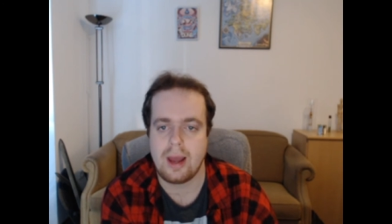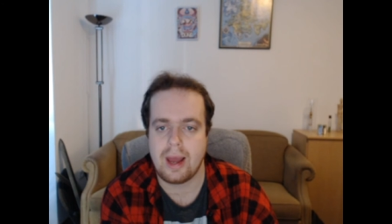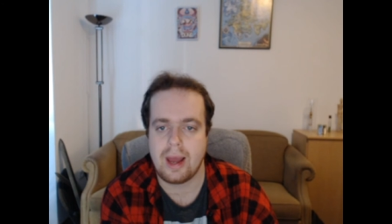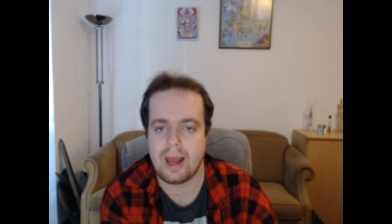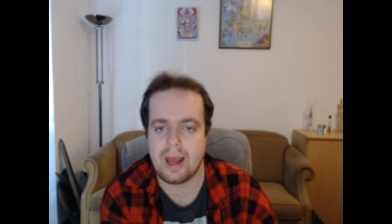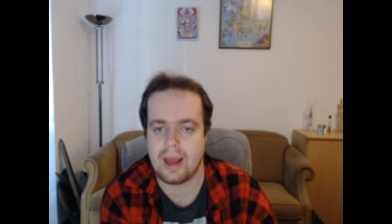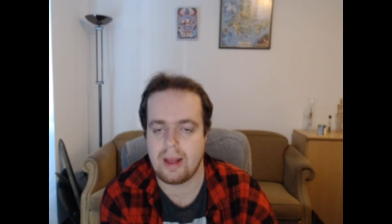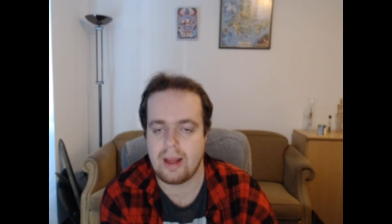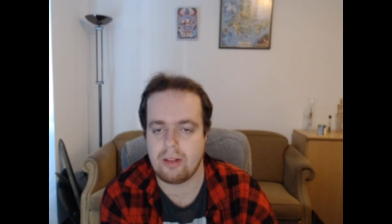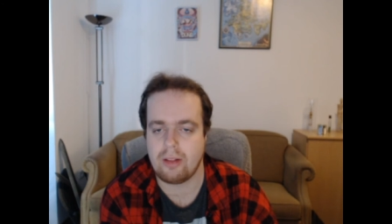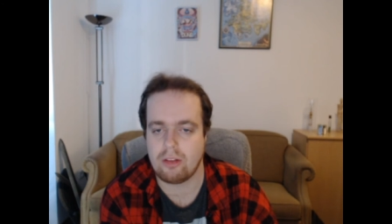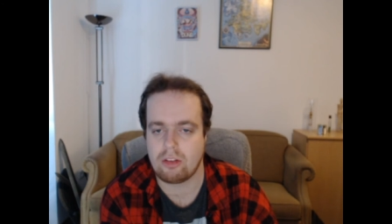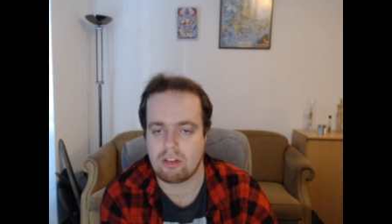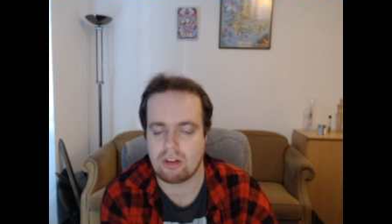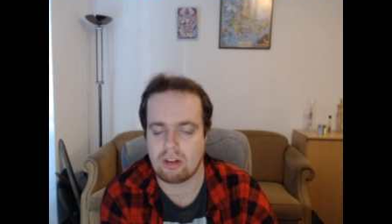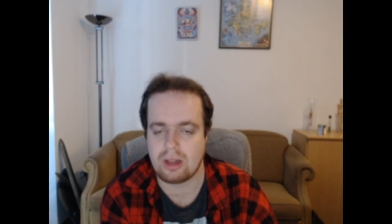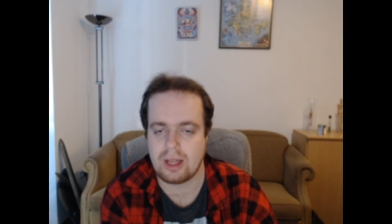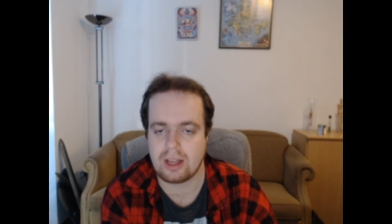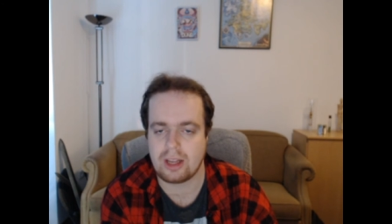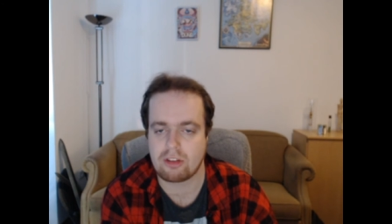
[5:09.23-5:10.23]
and
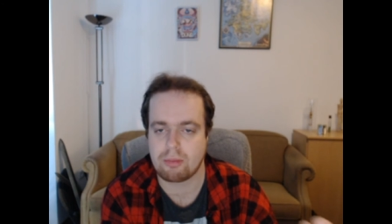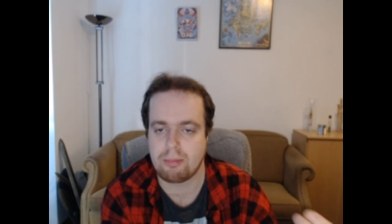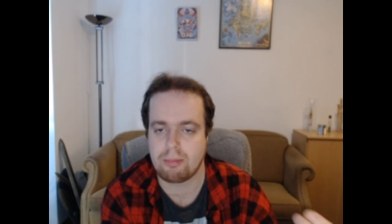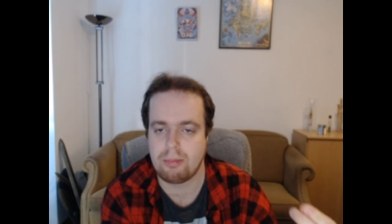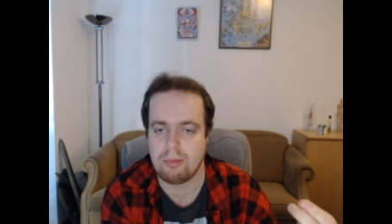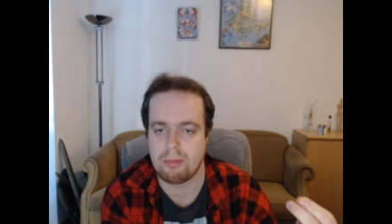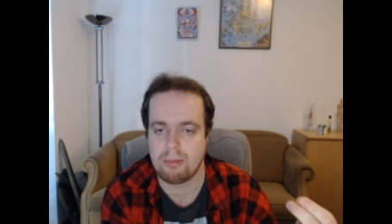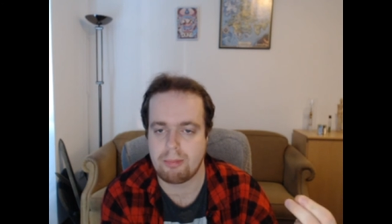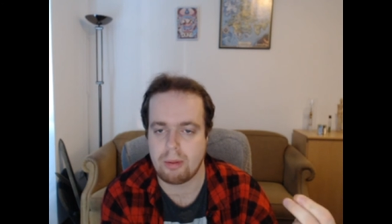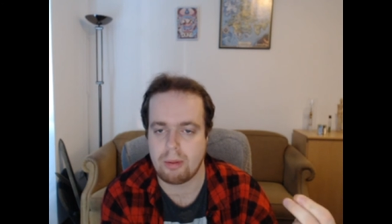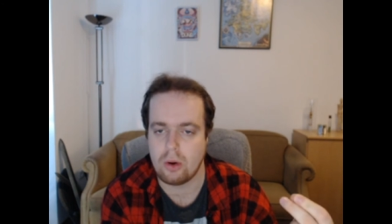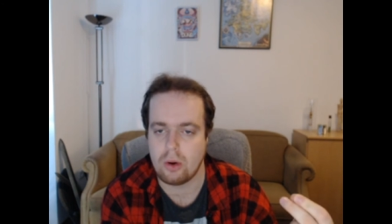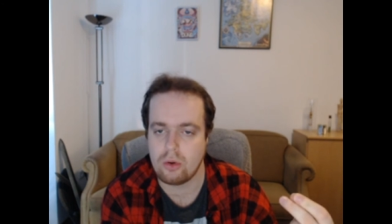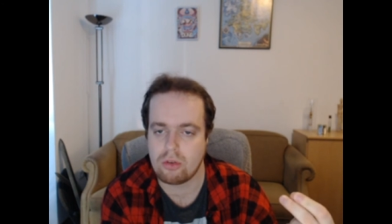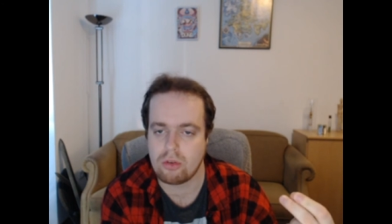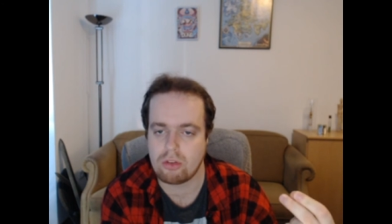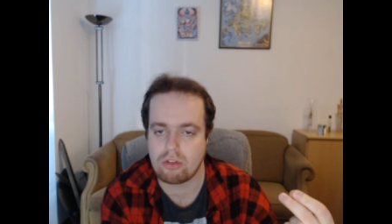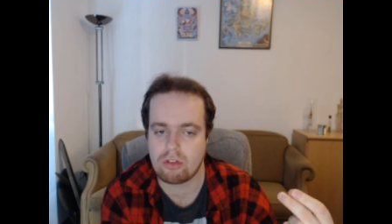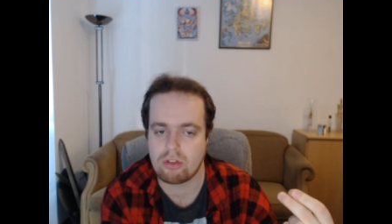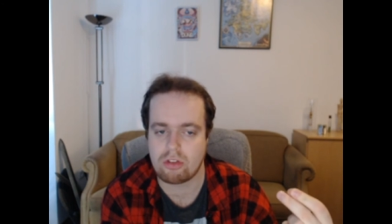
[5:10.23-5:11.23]
selects
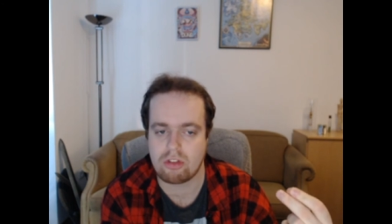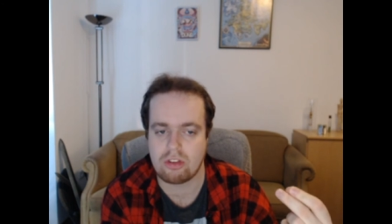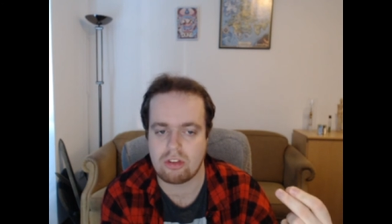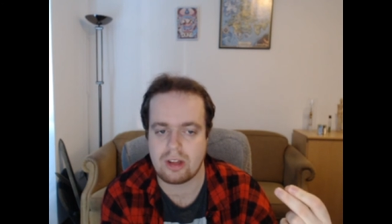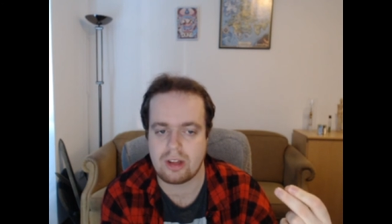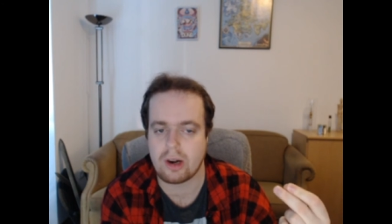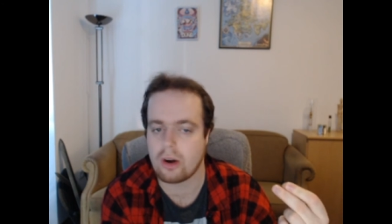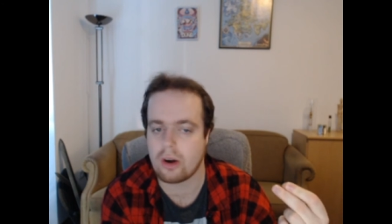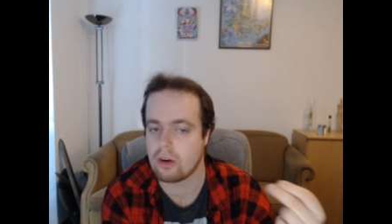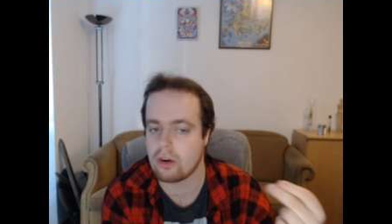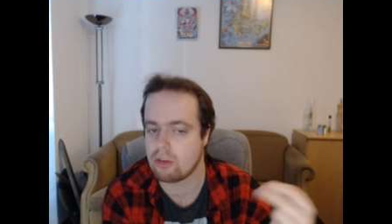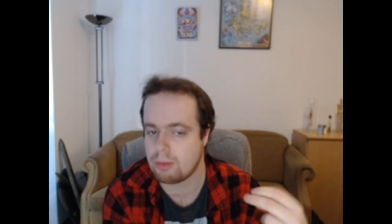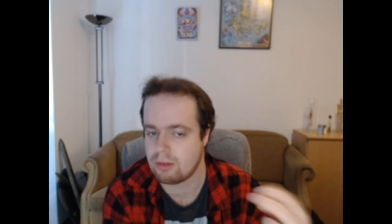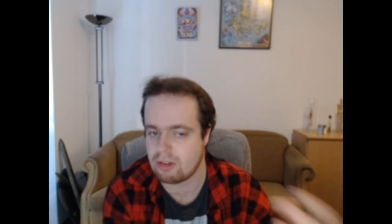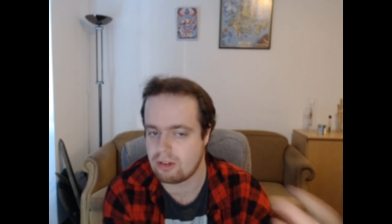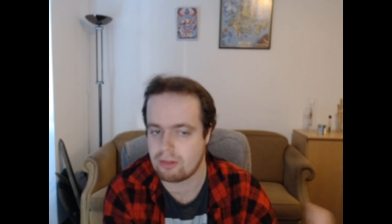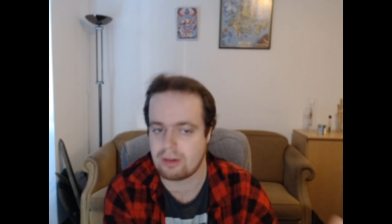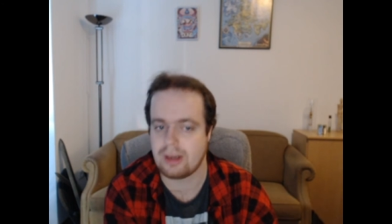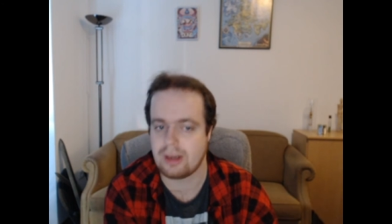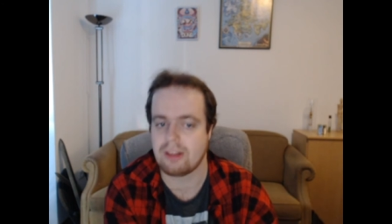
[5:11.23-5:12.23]
posts that are
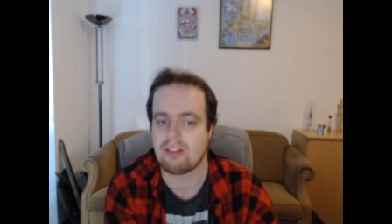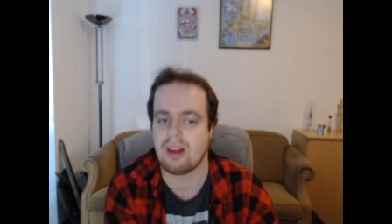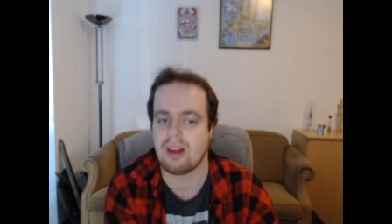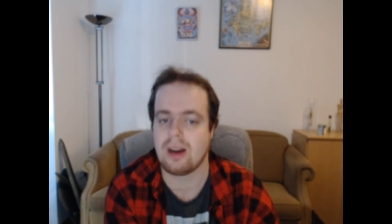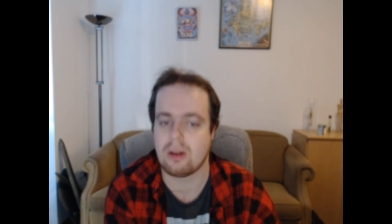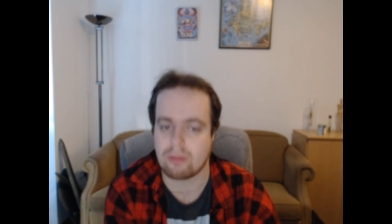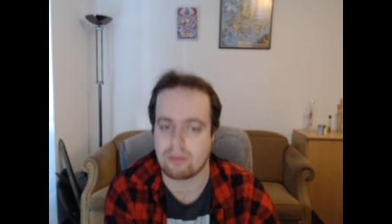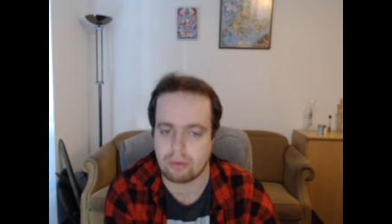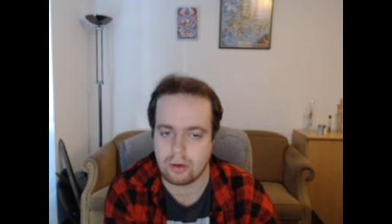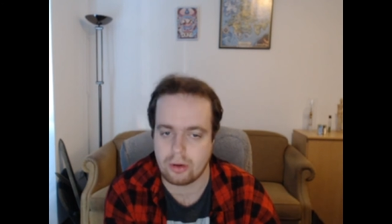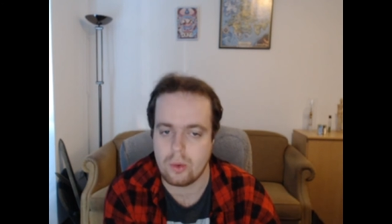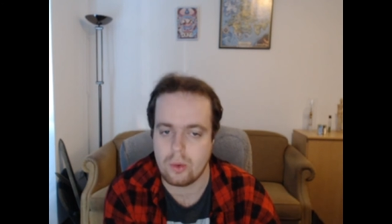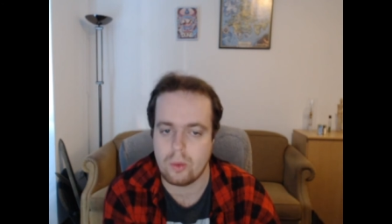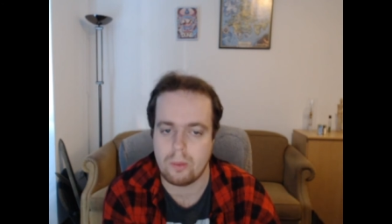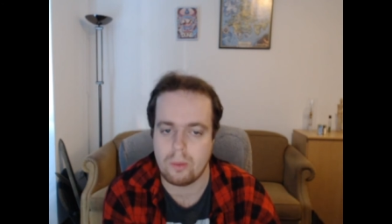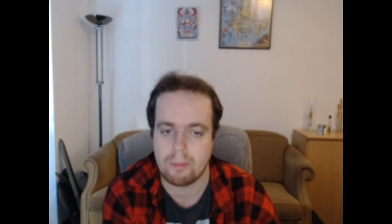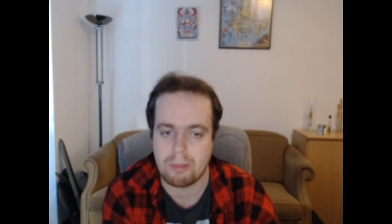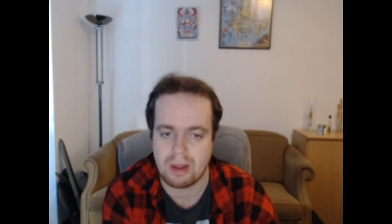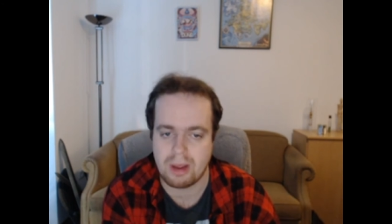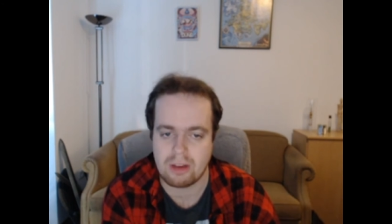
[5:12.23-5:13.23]
specifically tailored for
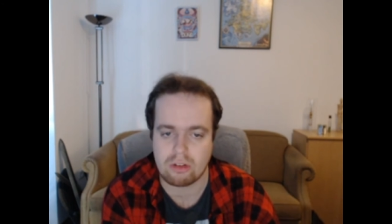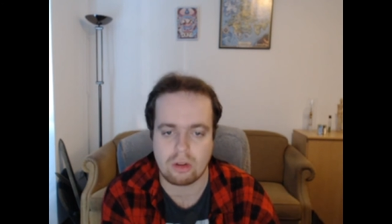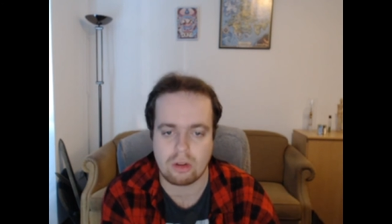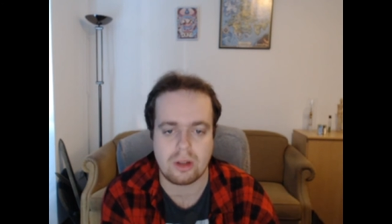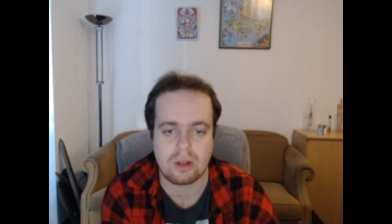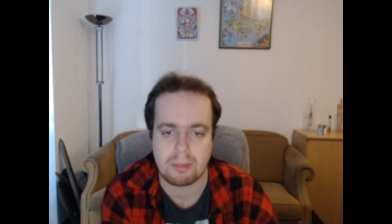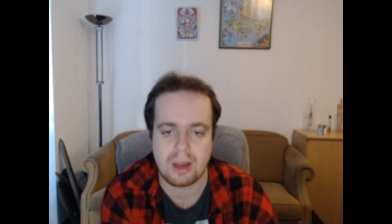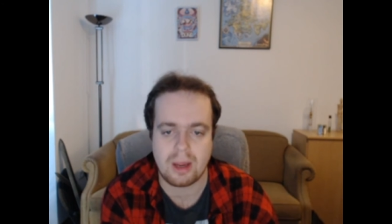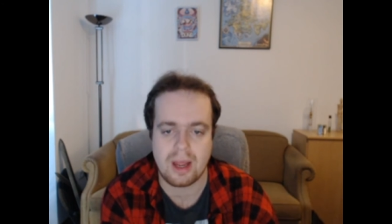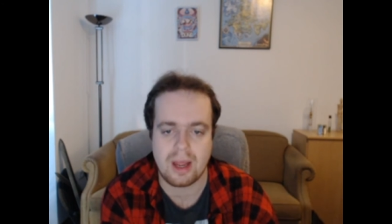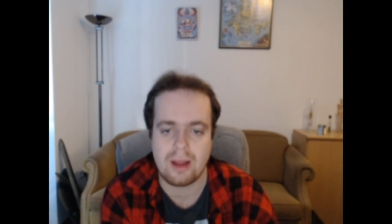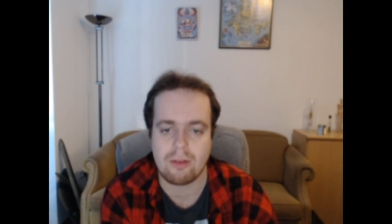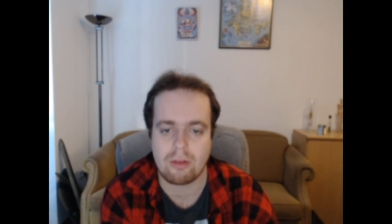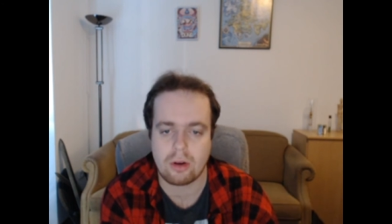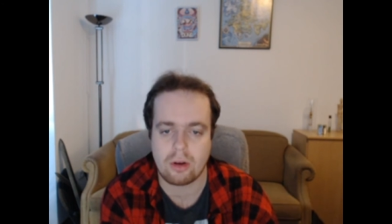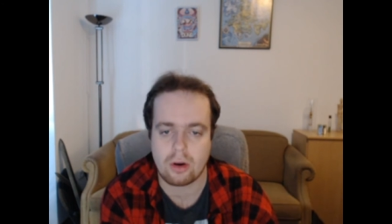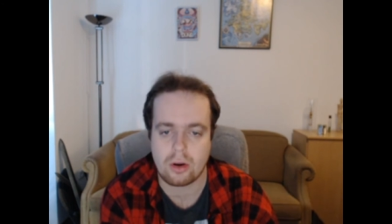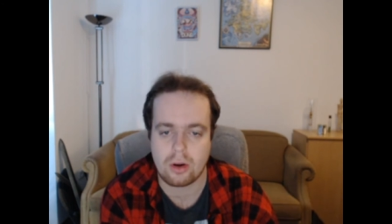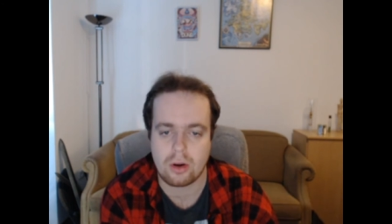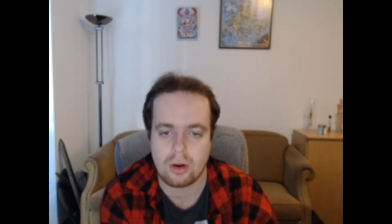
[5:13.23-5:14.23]
you based on that
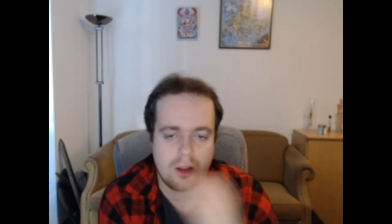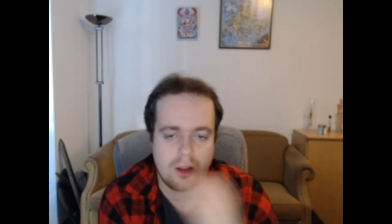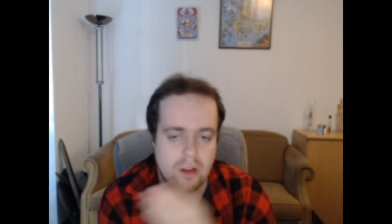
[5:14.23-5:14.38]
behavior.